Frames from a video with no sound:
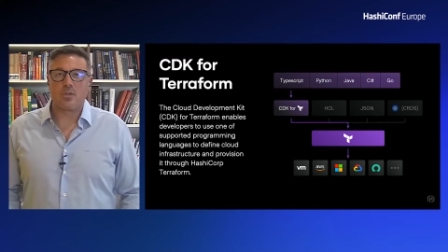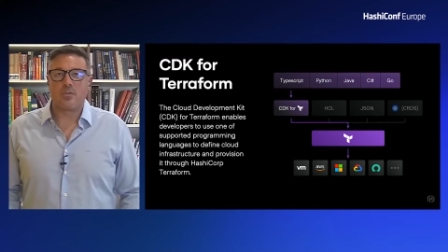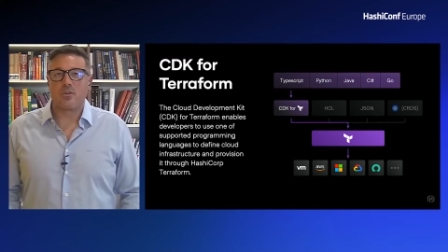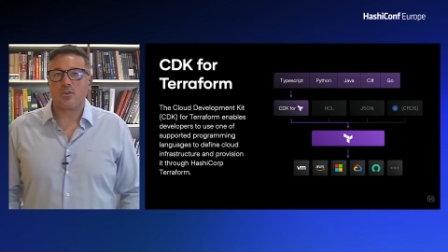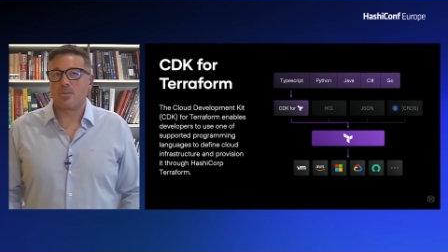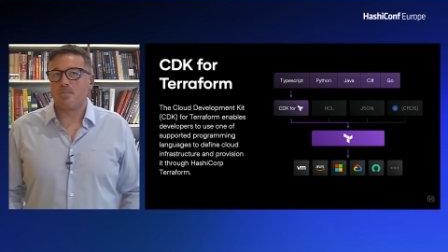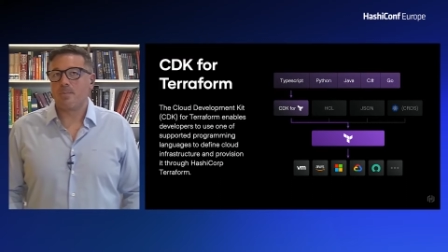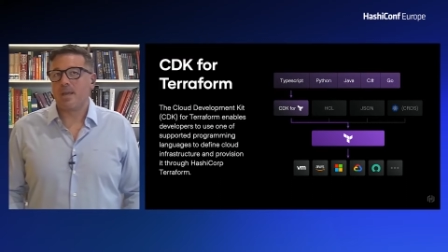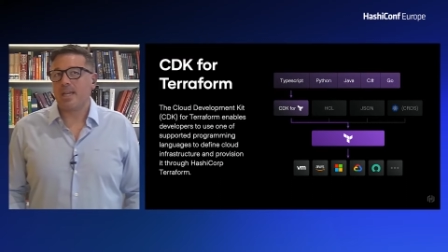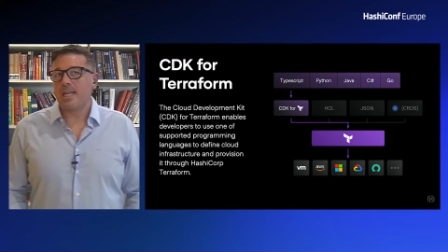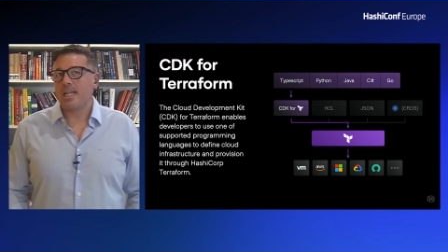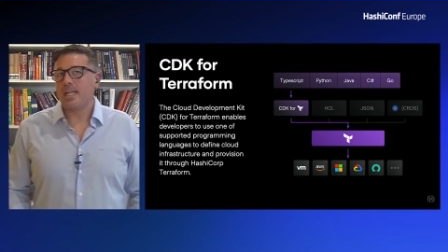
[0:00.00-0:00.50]
And
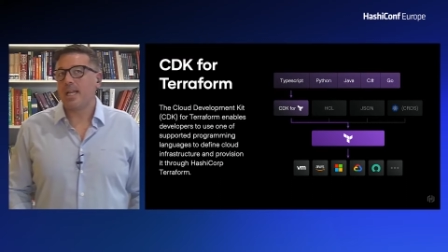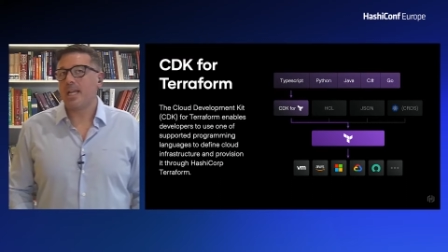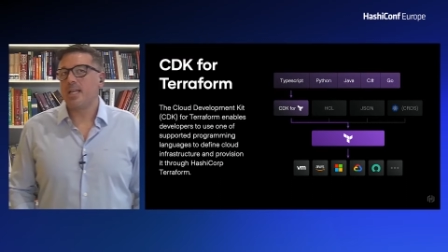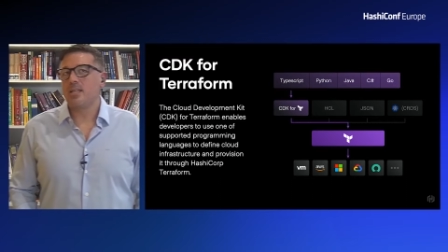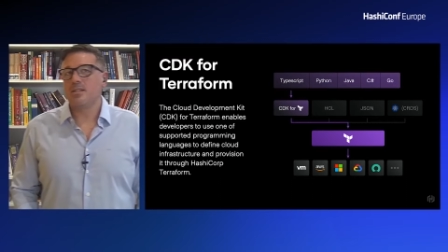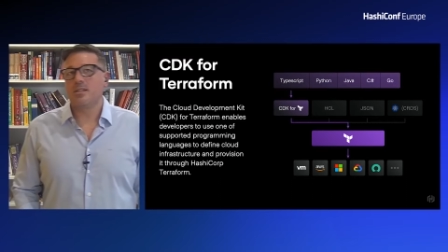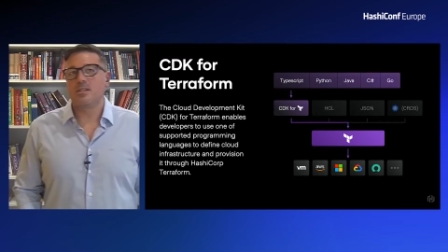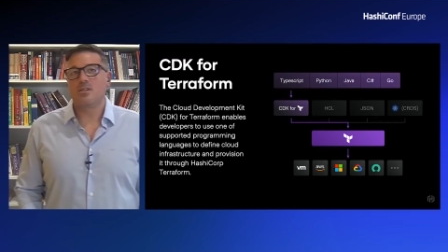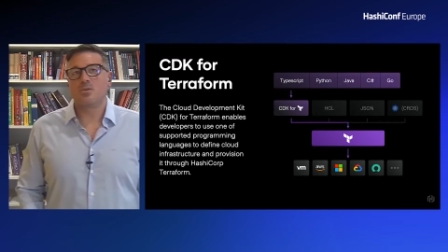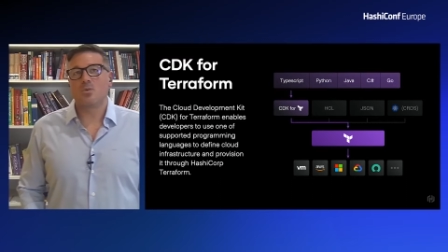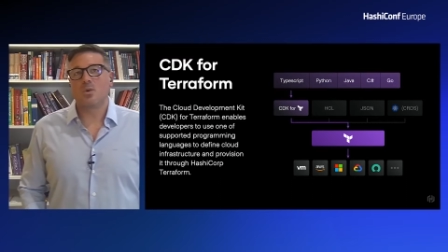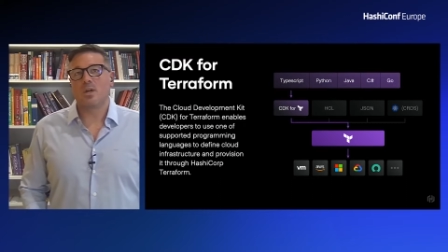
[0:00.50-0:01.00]
there's many
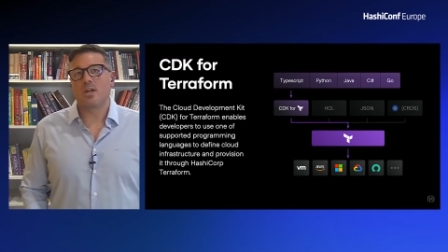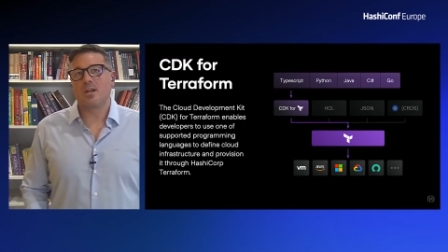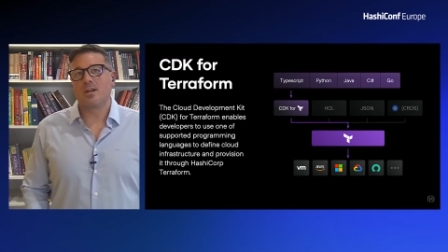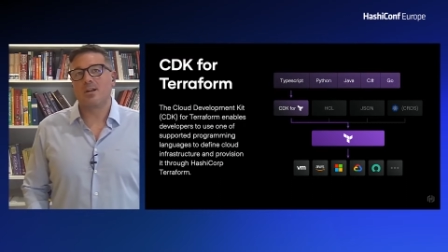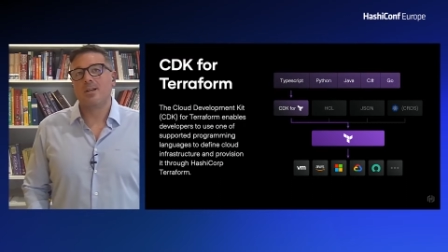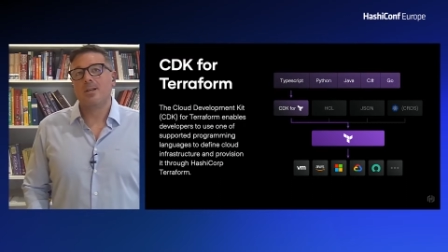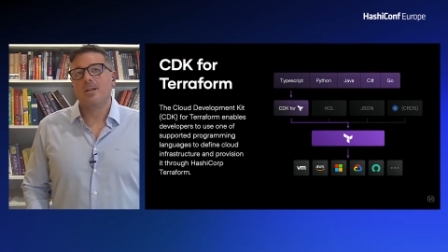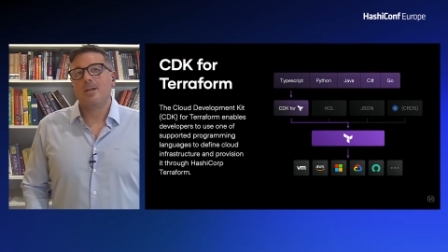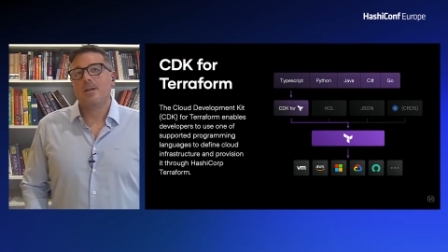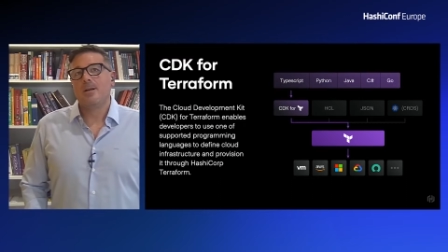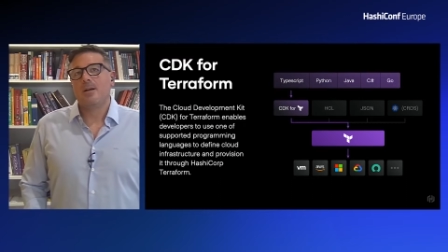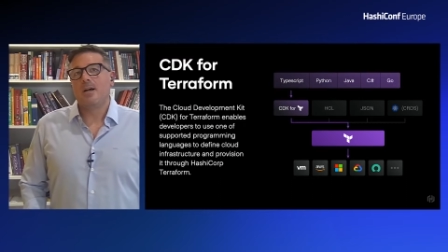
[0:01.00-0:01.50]
cases
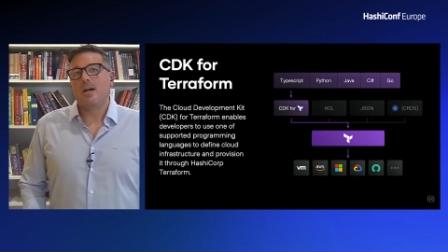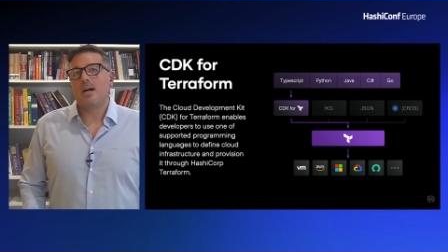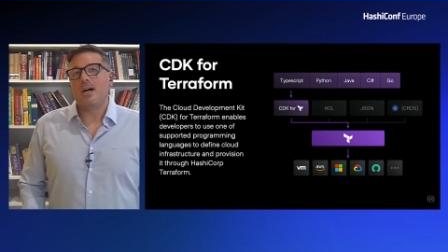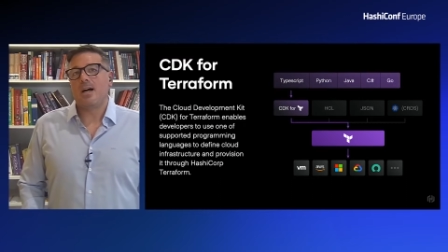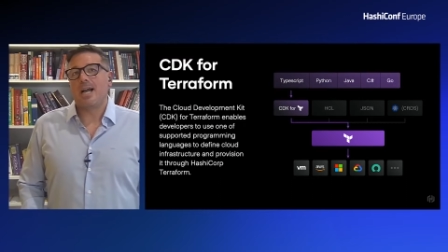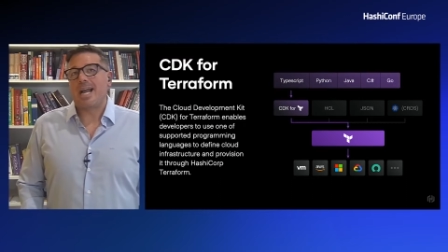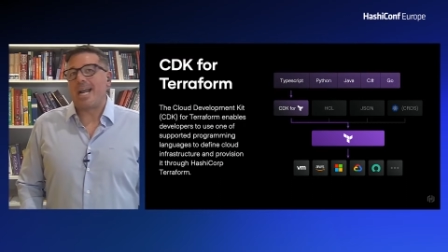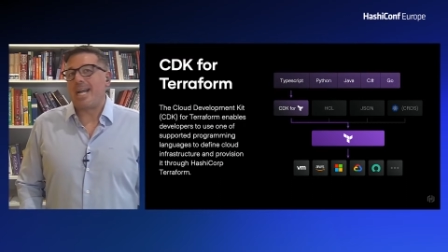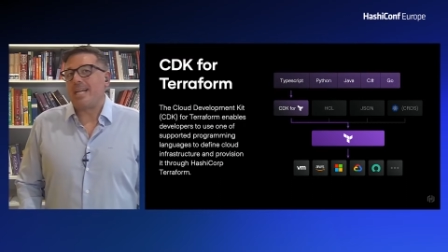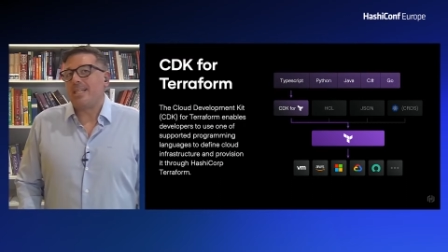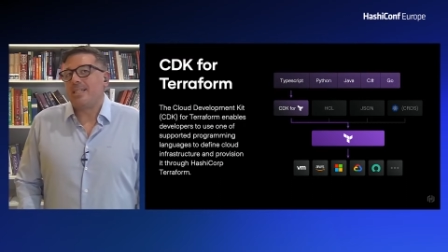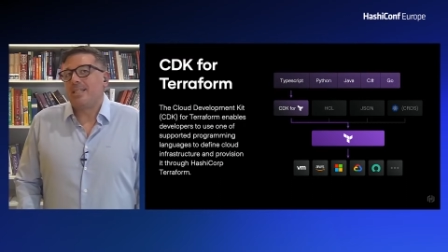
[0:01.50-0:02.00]
where
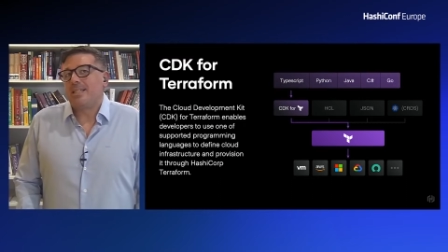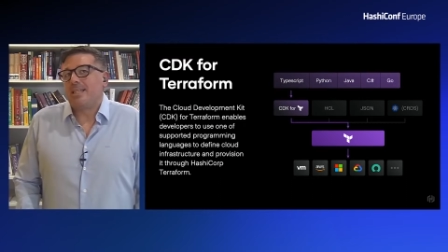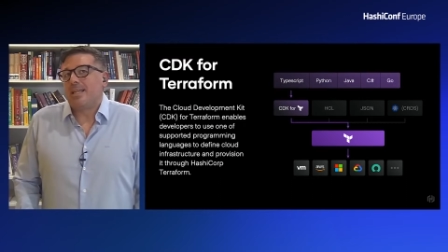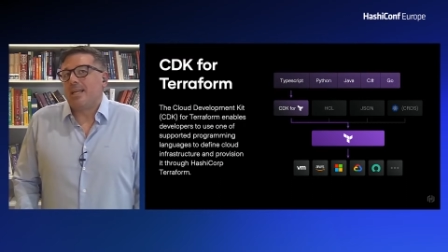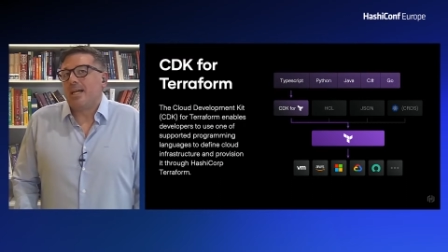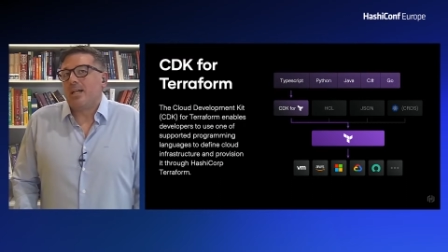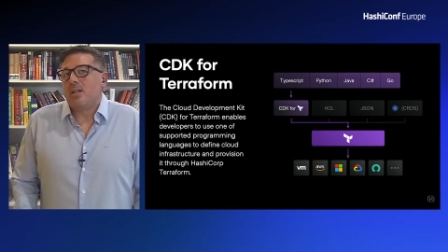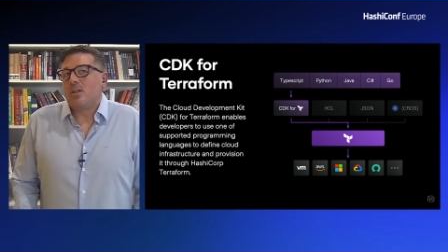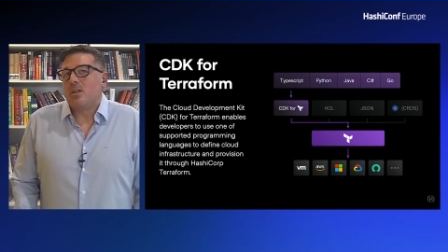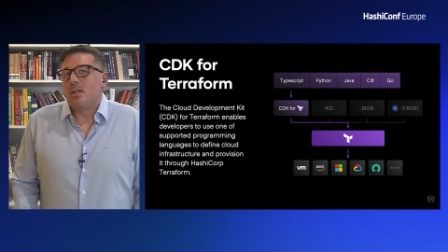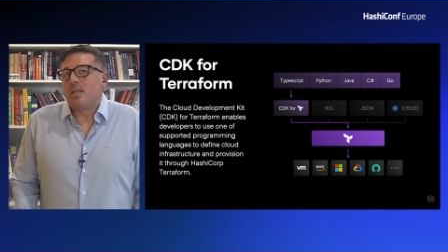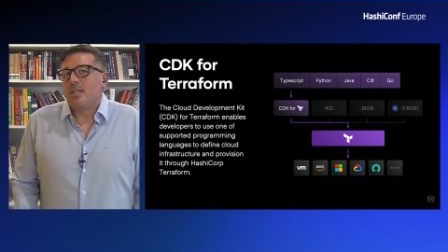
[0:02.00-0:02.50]
uh,
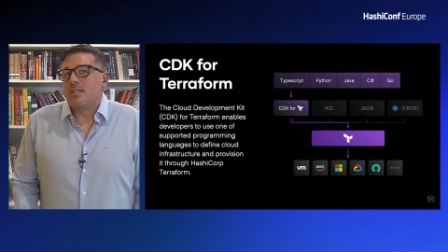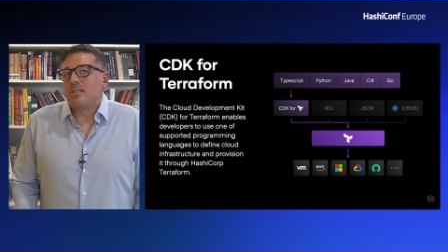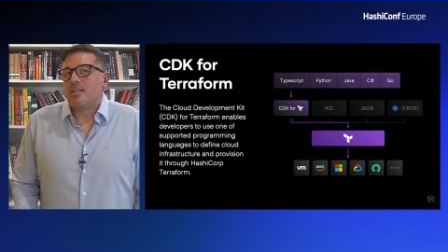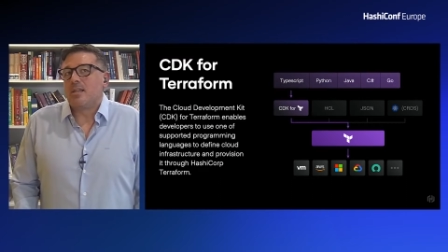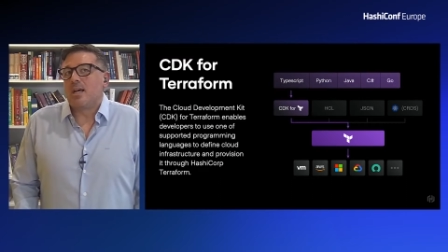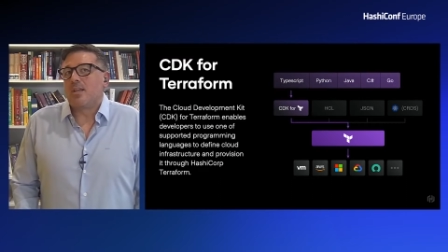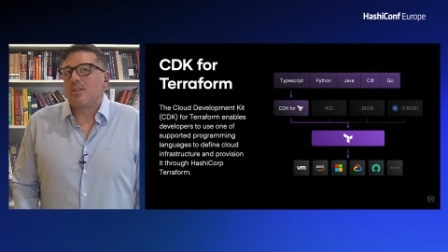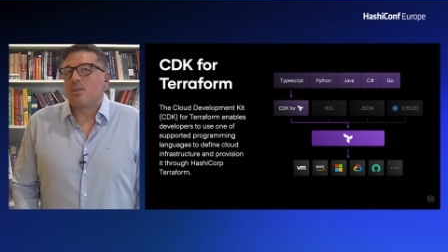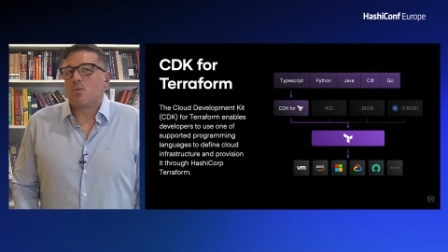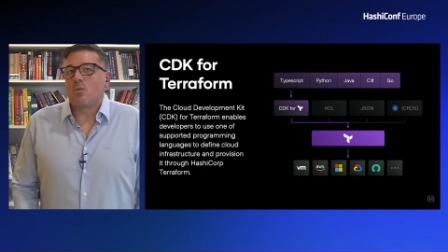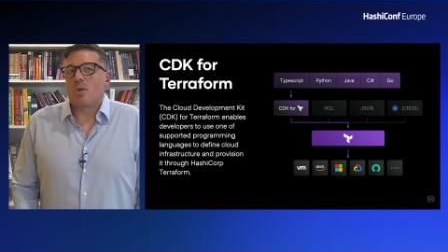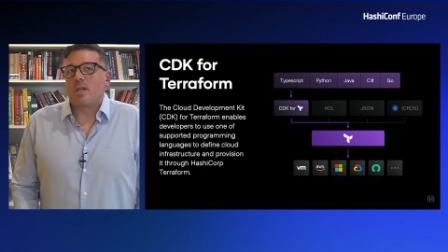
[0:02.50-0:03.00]
HCL is
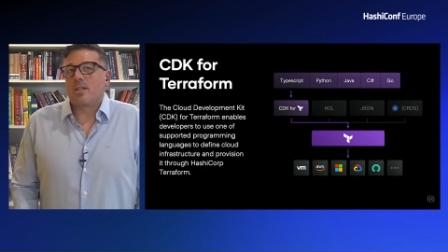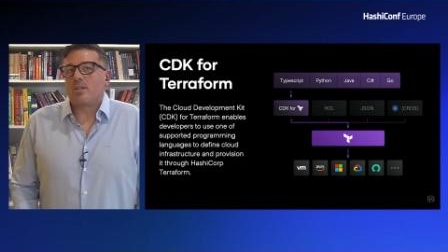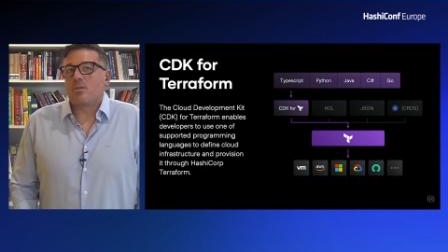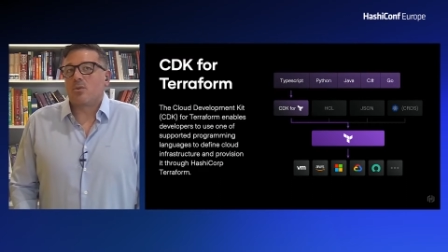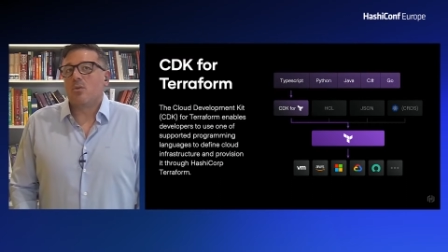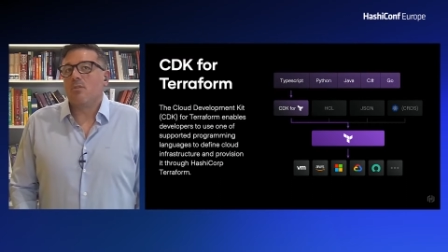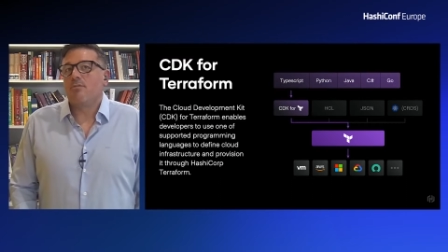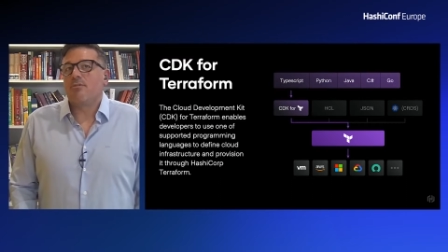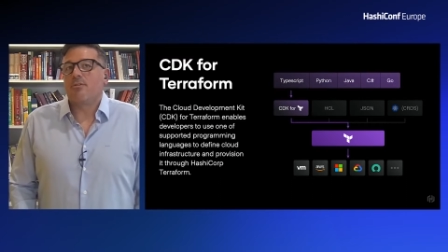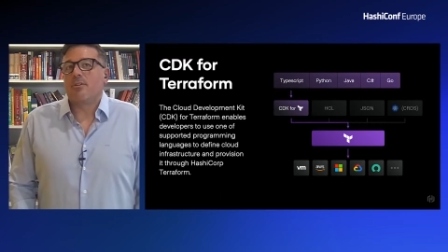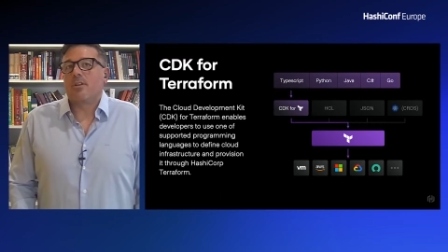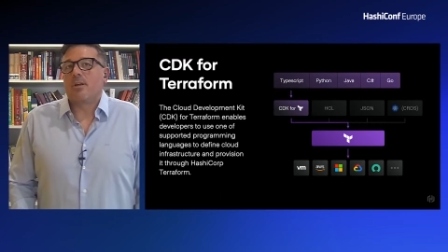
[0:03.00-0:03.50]
not the right
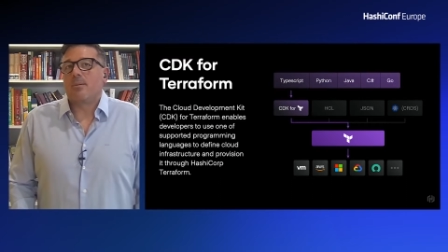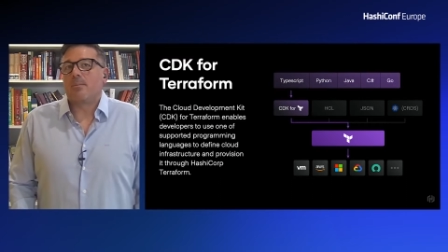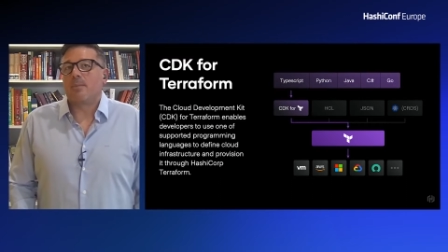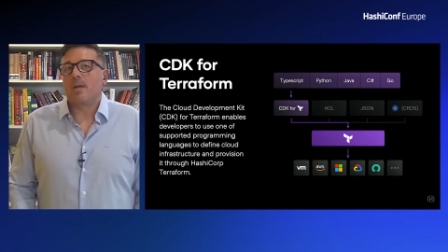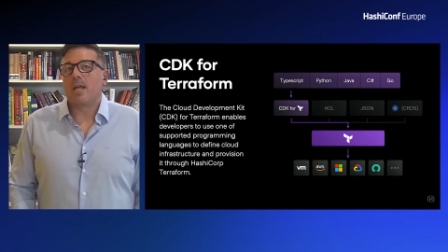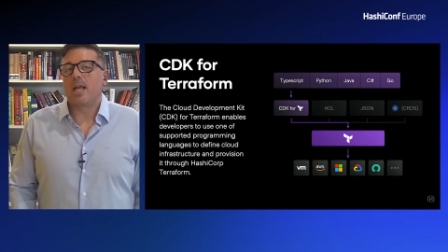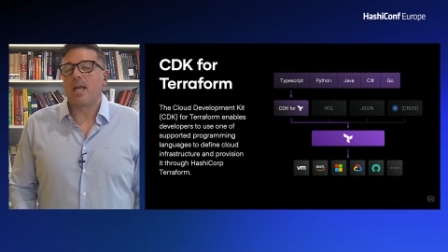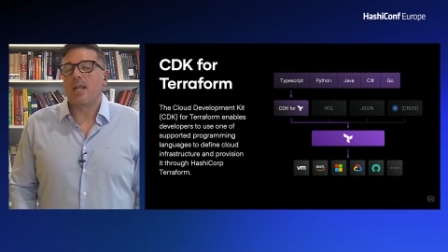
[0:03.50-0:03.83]
tool for them.